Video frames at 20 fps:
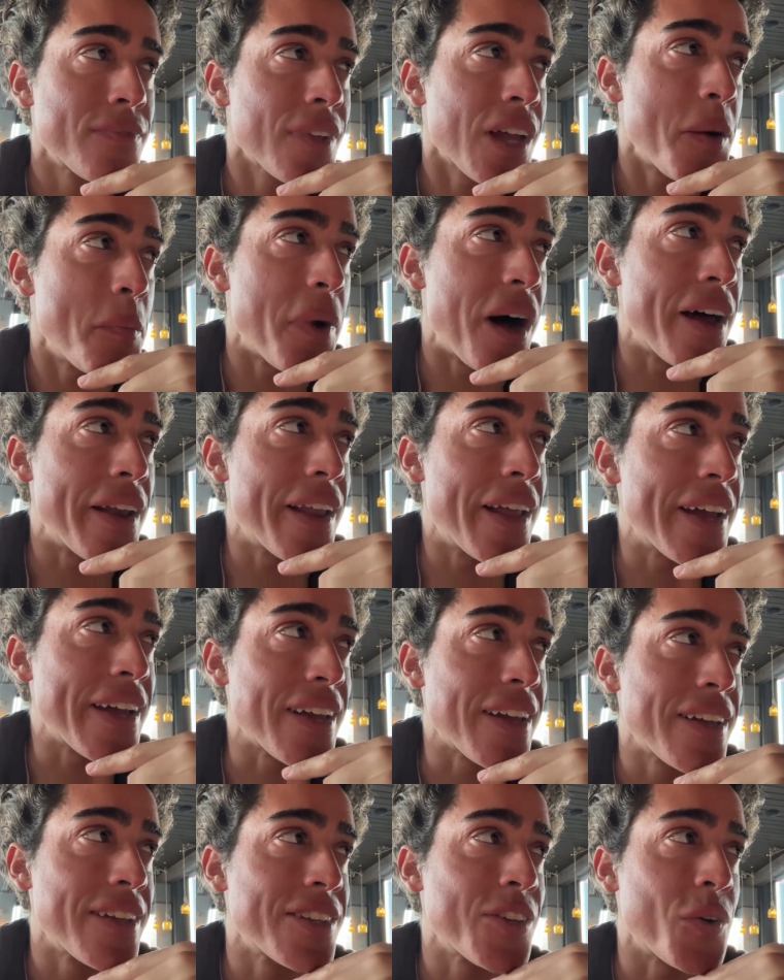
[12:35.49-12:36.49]
Come on, like,
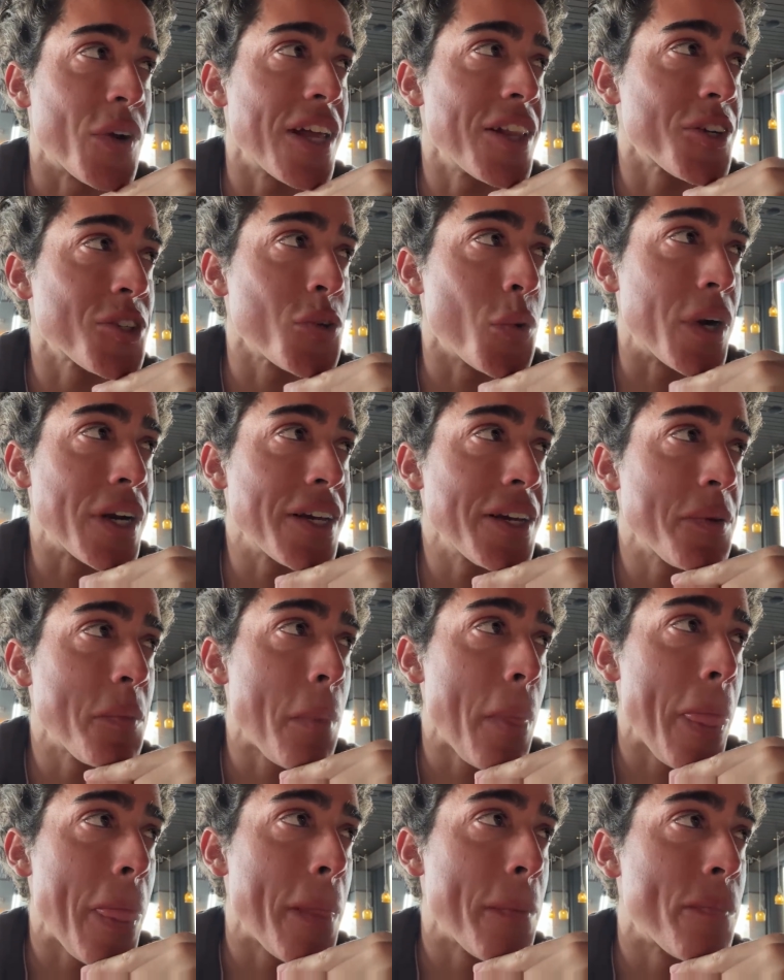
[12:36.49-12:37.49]
don't I look 20?
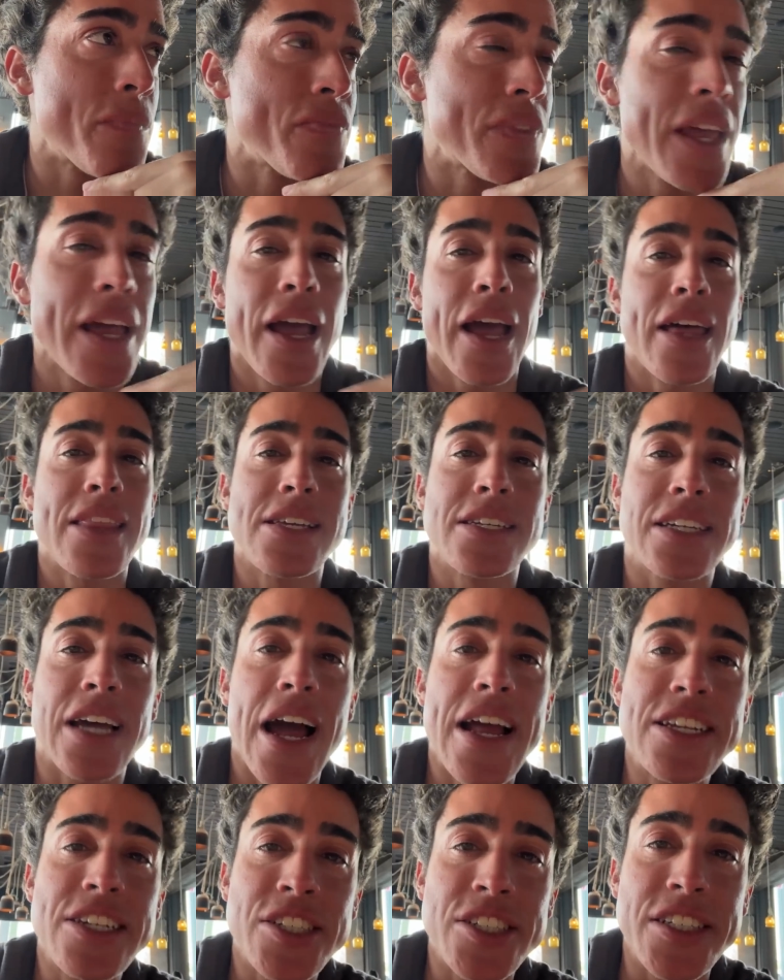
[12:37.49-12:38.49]
And this
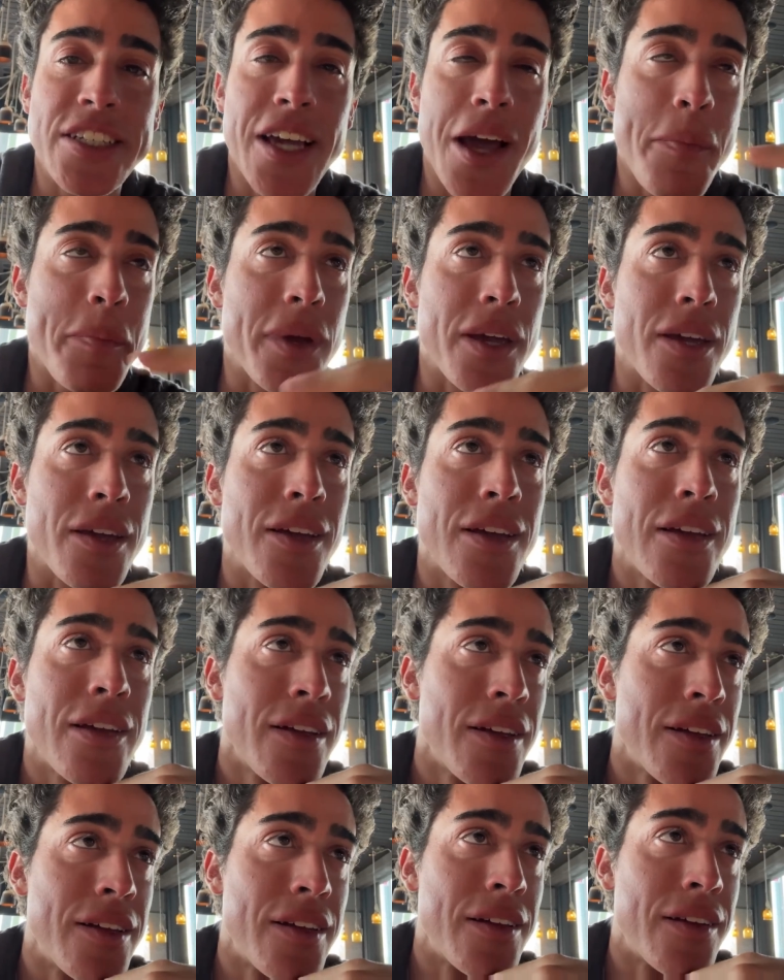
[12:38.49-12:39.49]
guy just DM'd me.
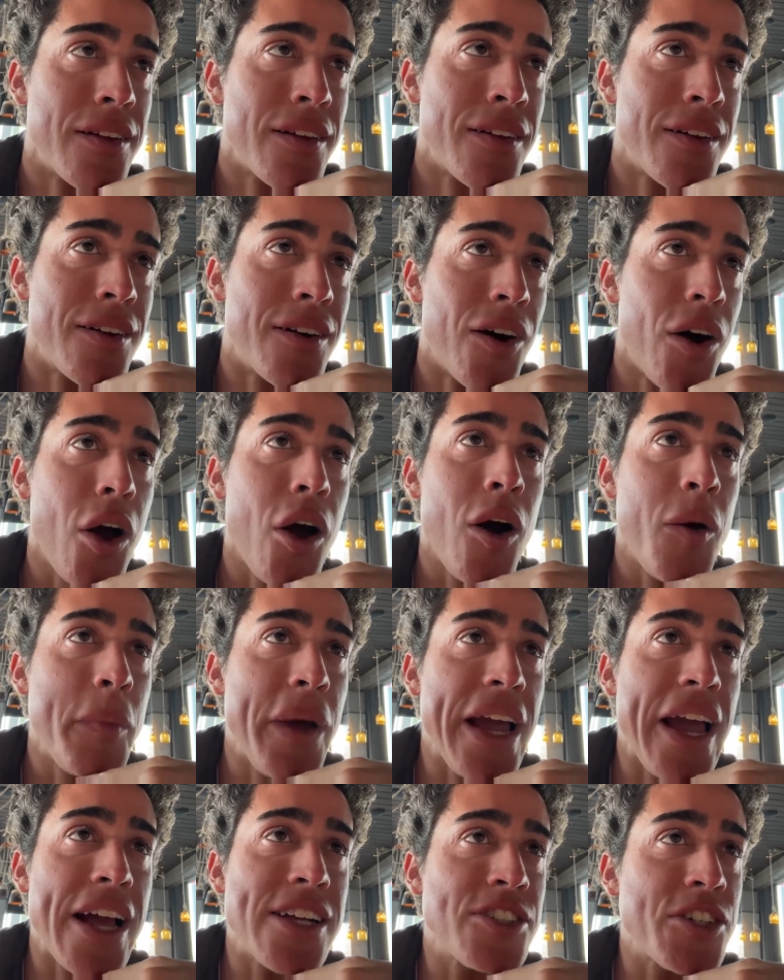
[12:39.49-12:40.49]
Oh my
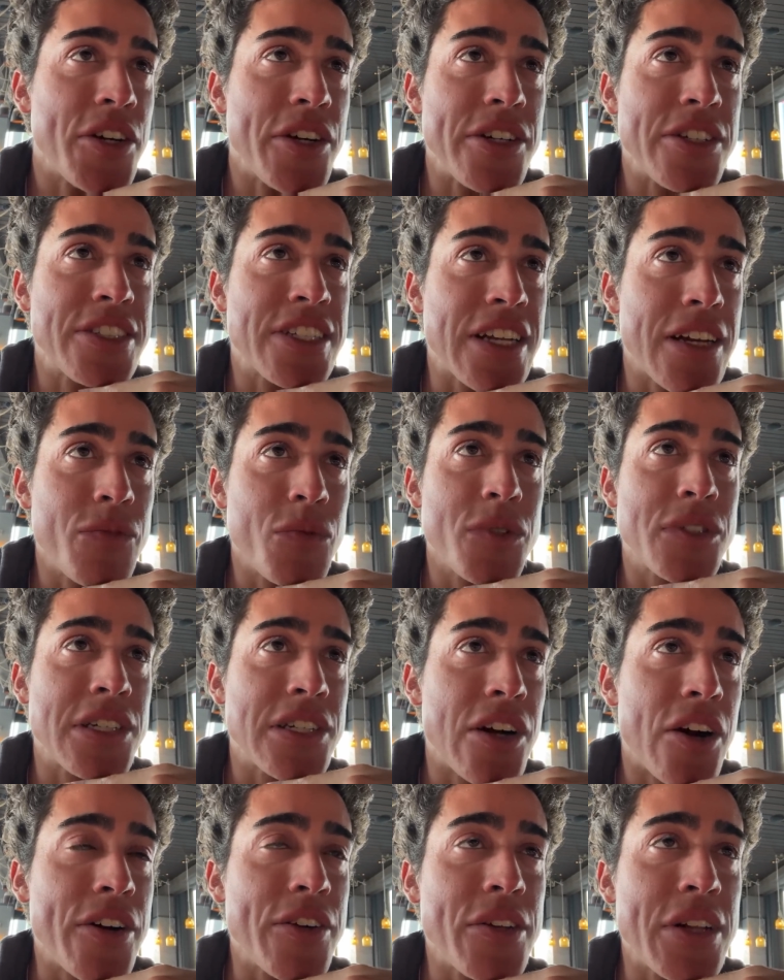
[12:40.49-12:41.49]
god, show your skin routine.
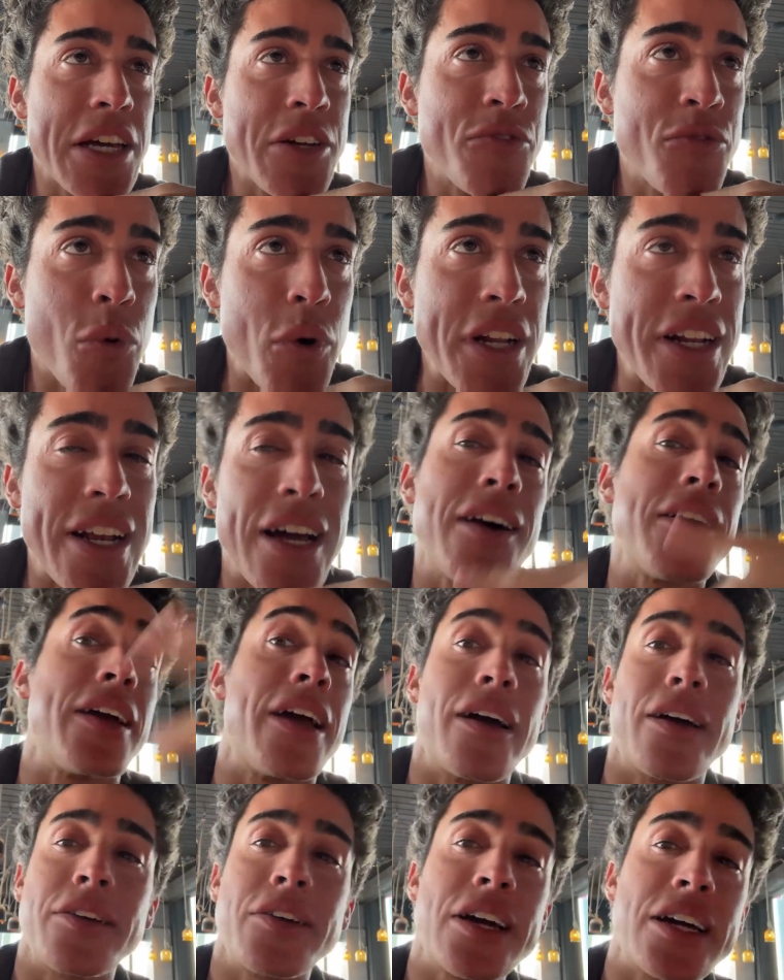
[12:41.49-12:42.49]
Aren't you like 40 now?
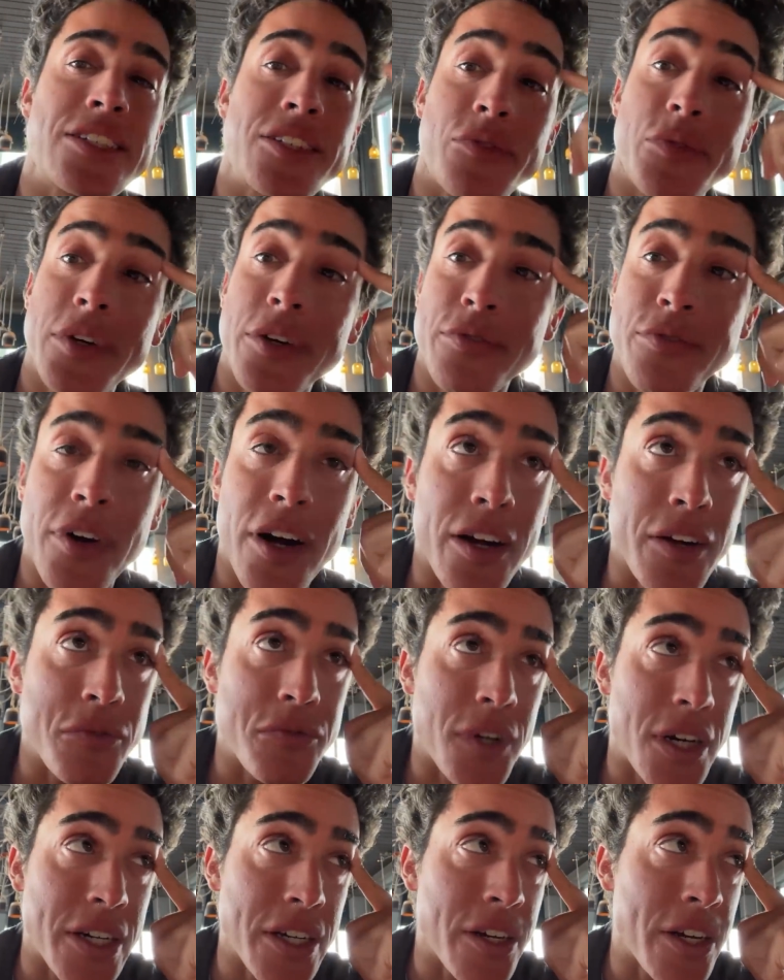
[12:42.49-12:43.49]
Yeah, you guys are real fucking
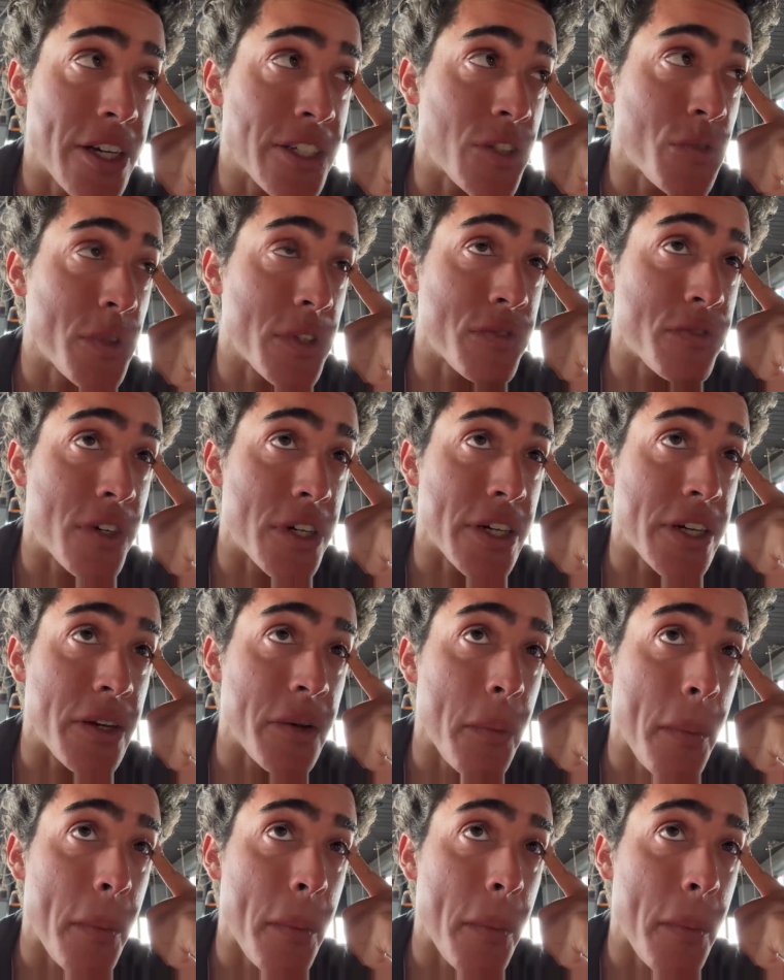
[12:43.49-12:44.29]
funny. You guys are real funny.